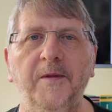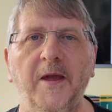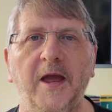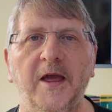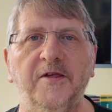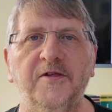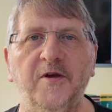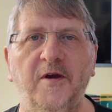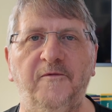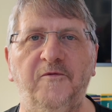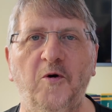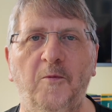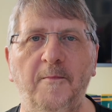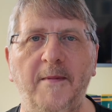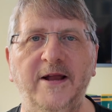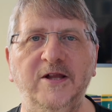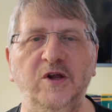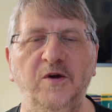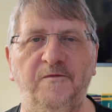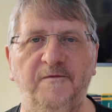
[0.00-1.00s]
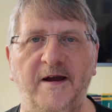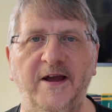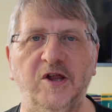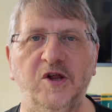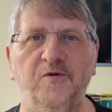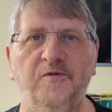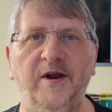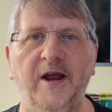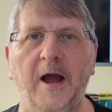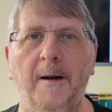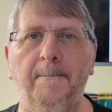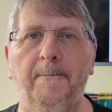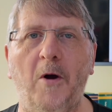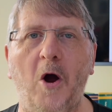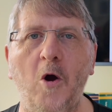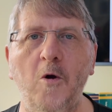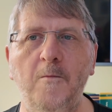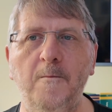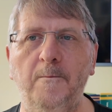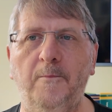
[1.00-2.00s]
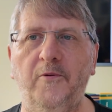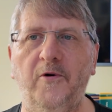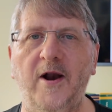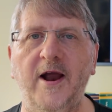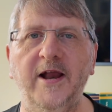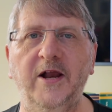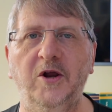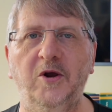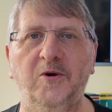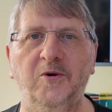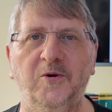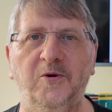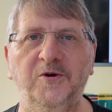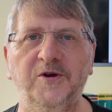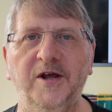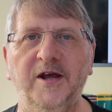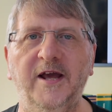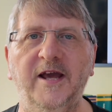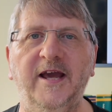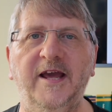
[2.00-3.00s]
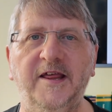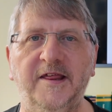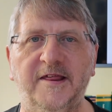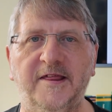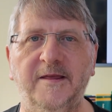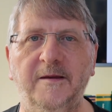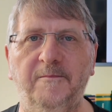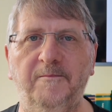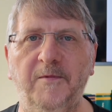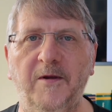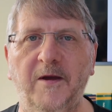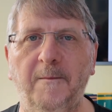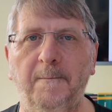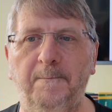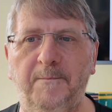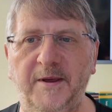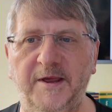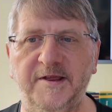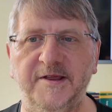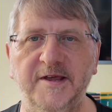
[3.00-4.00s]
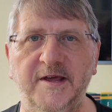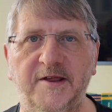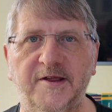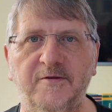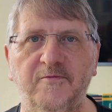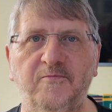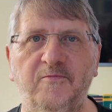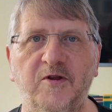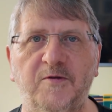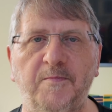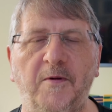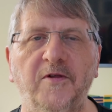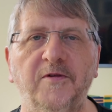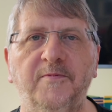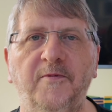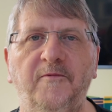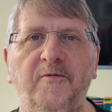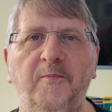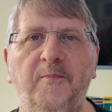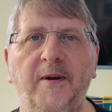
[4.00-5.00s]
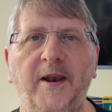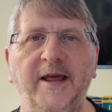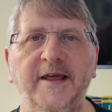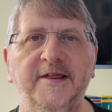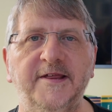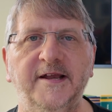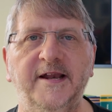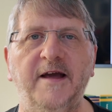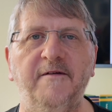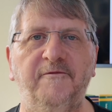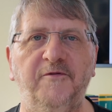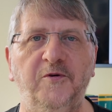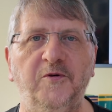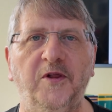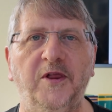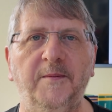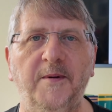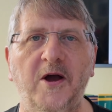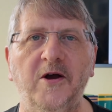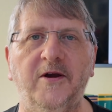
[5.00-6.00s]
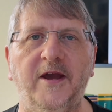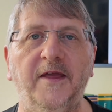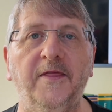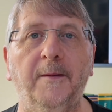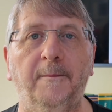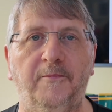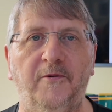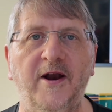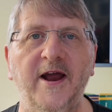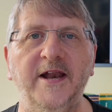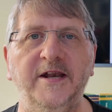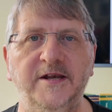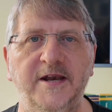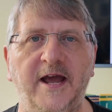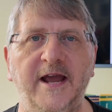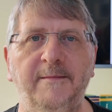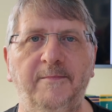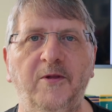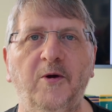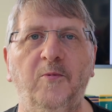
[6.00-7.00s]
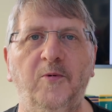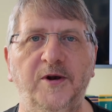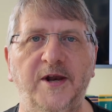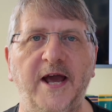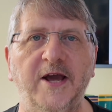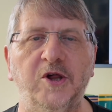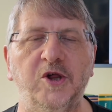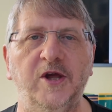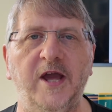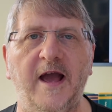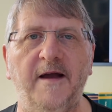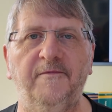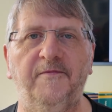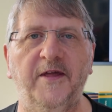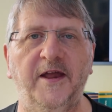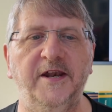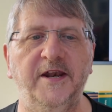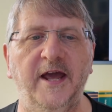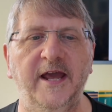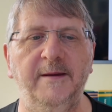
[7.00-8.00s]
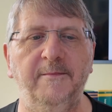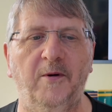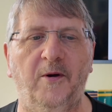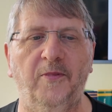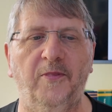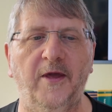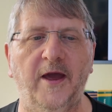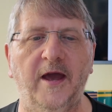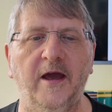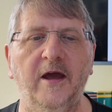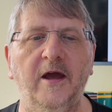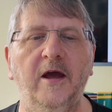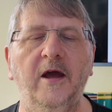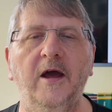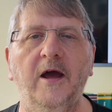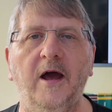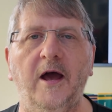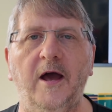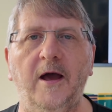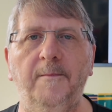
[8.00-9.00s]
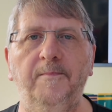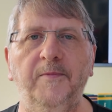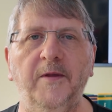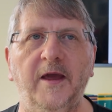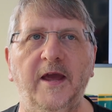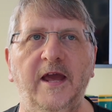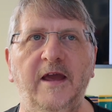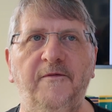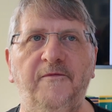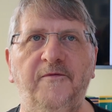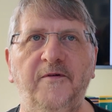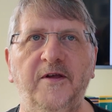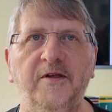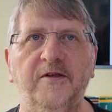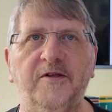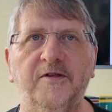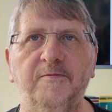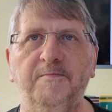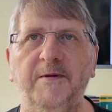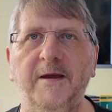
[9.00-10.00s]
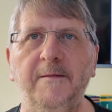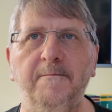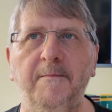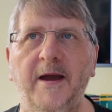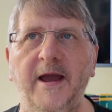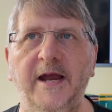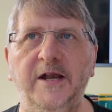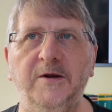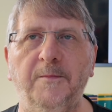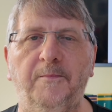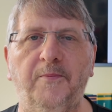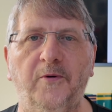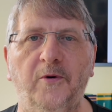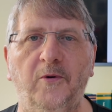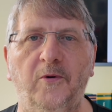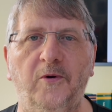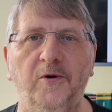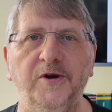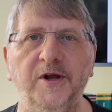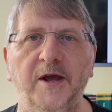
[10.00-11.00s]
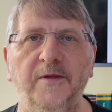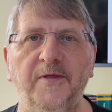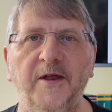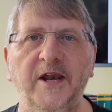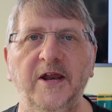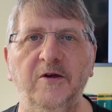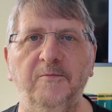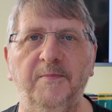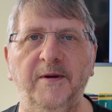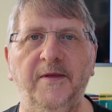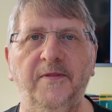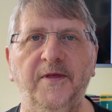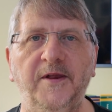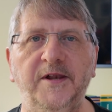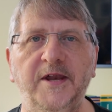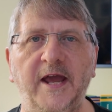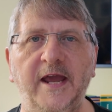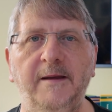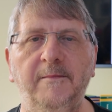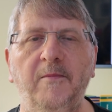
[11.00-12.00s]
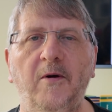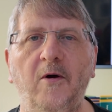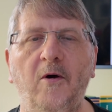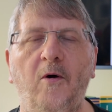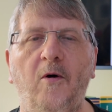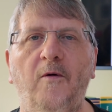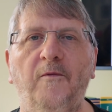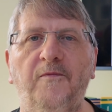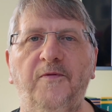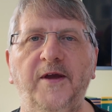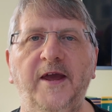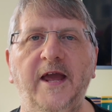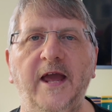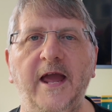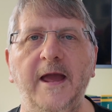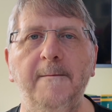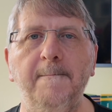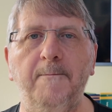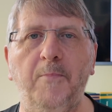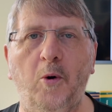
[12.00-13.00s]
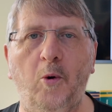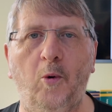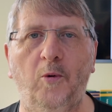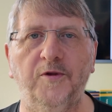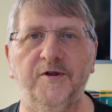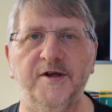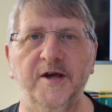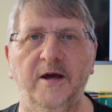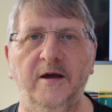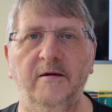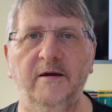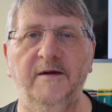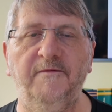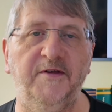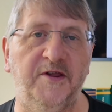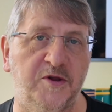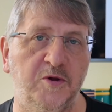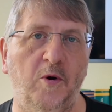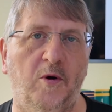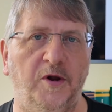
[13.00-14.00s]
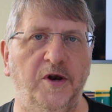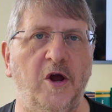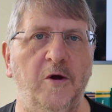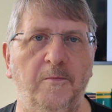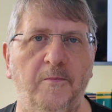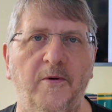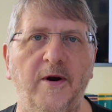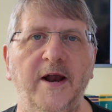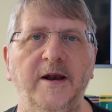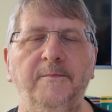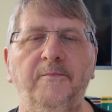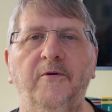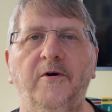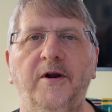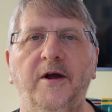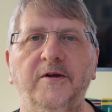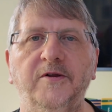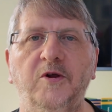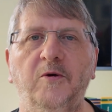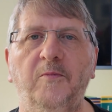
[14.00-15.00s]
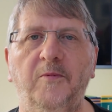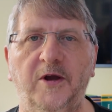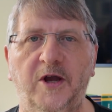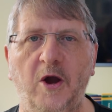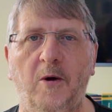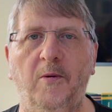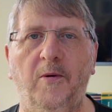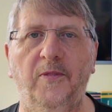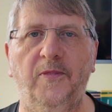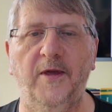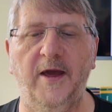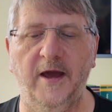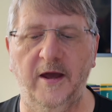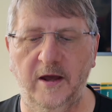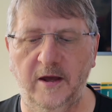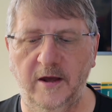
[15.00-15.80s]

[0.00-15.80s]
So if you're manufacturing an own brand good, it's the business responsible for placing that food on the market, the brand name that would actually have their name on there. If it's been made abroad, then it'd be the name of the importer, if it's not an own brand product, that would go on there.